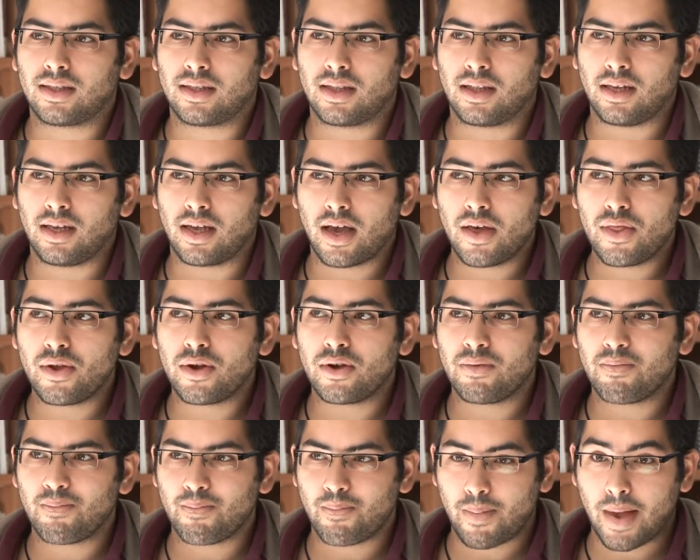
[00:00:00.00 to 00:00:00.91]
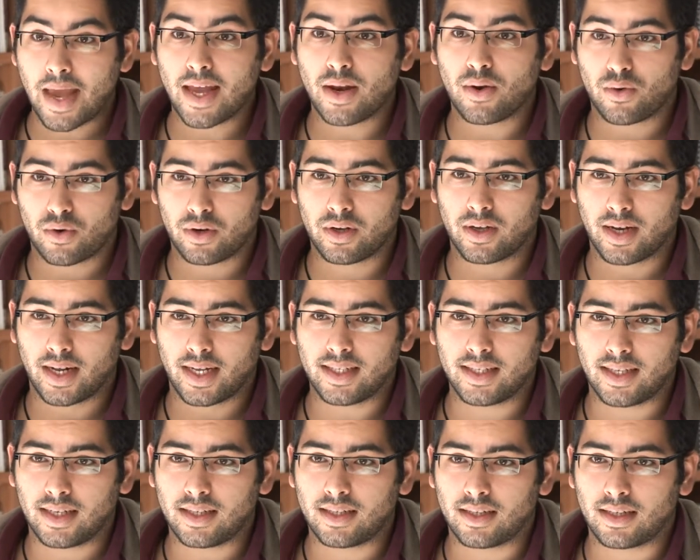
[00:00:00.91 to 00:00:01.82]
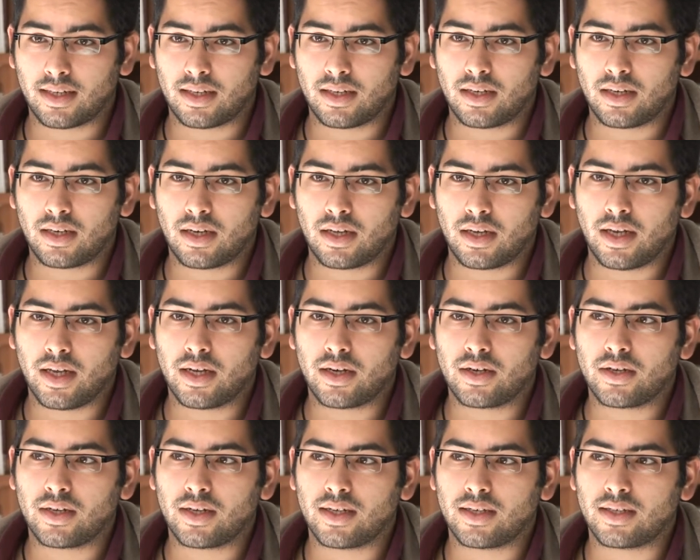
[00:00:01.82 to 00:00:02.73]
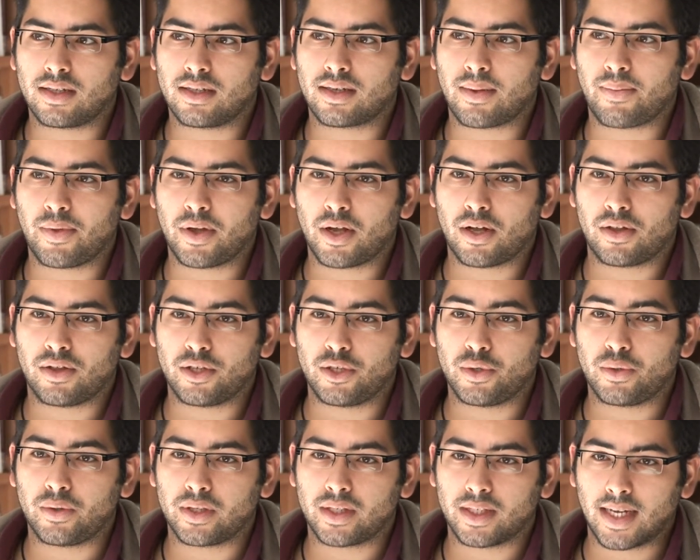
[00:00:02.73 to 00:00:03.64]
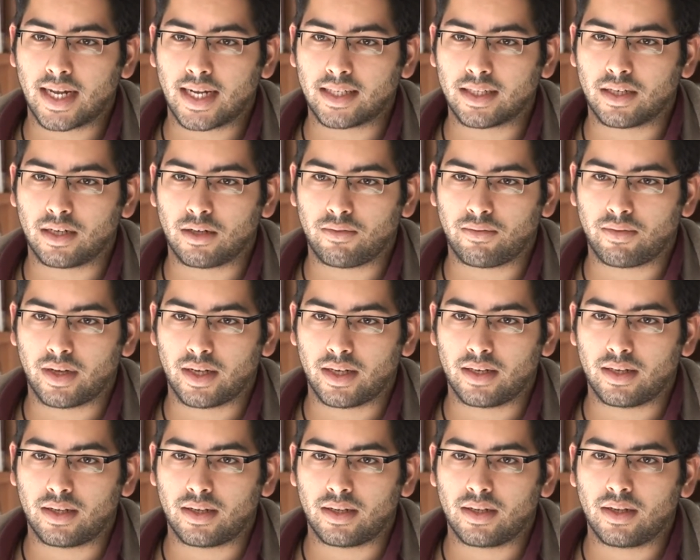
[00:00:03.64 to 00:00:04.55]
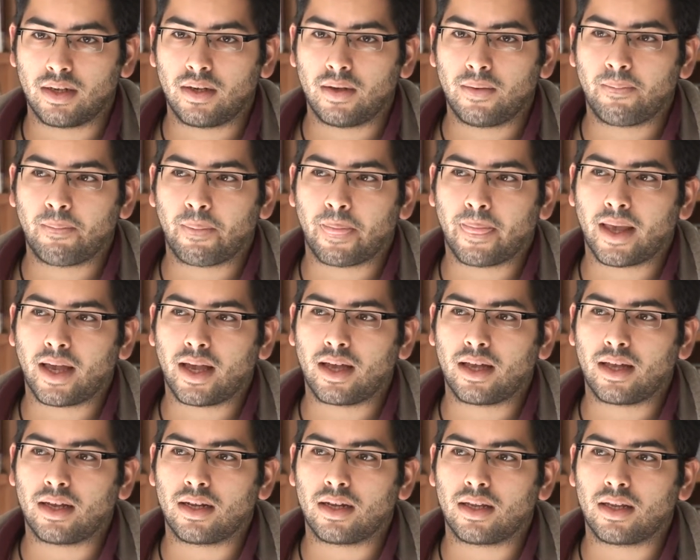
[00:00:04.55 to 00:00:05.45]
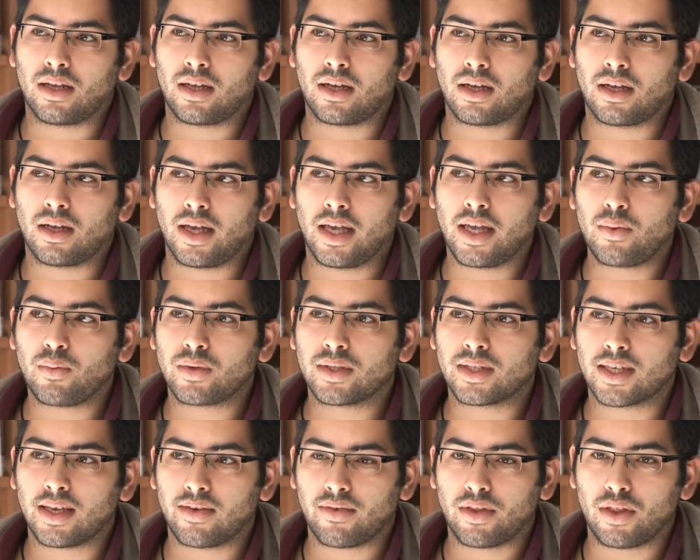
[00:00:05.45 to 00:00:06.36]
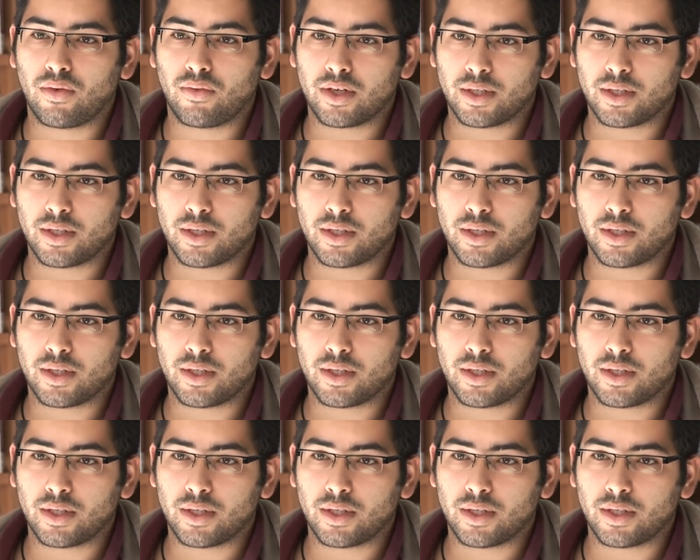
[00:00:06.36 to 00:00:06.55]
The other main organization here is something called the Jewish National Fund. And it was given the